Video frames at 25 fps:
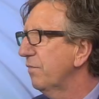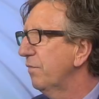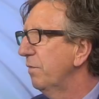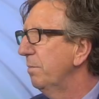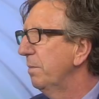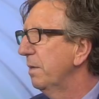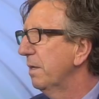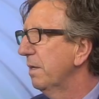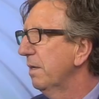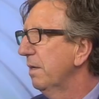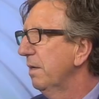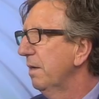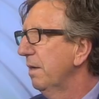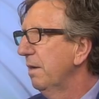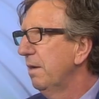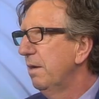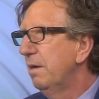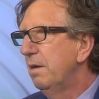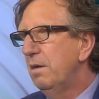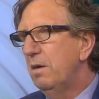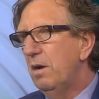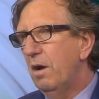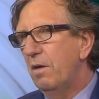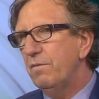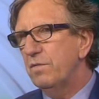for me. Mm.
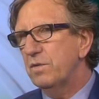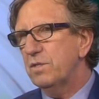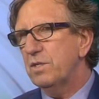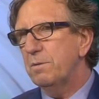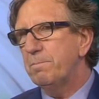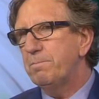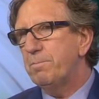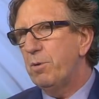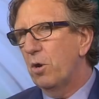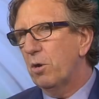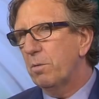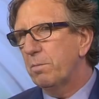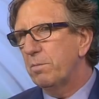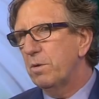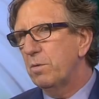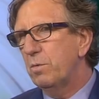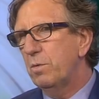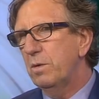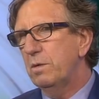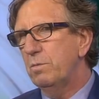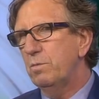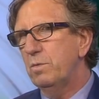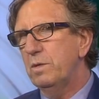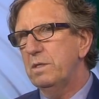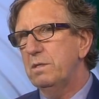Obviously, Pogba,
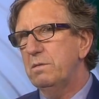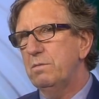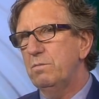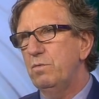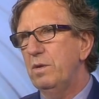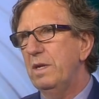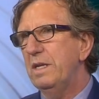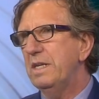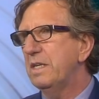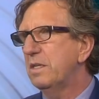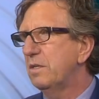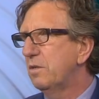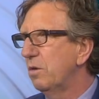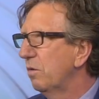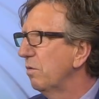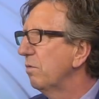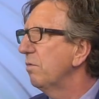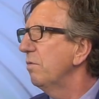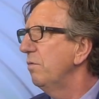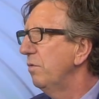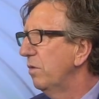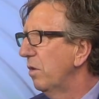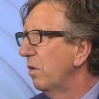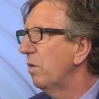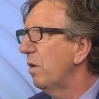we, we really
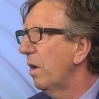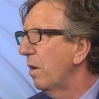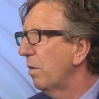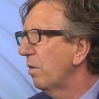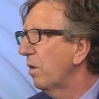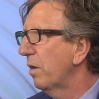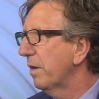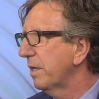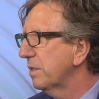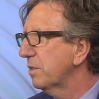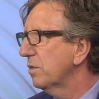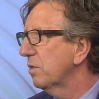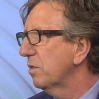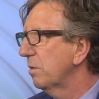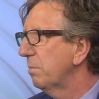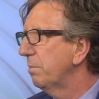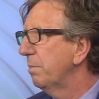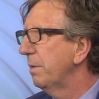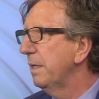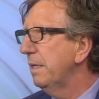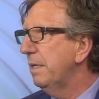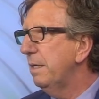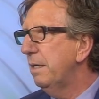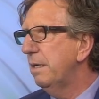don't know how long he's going to be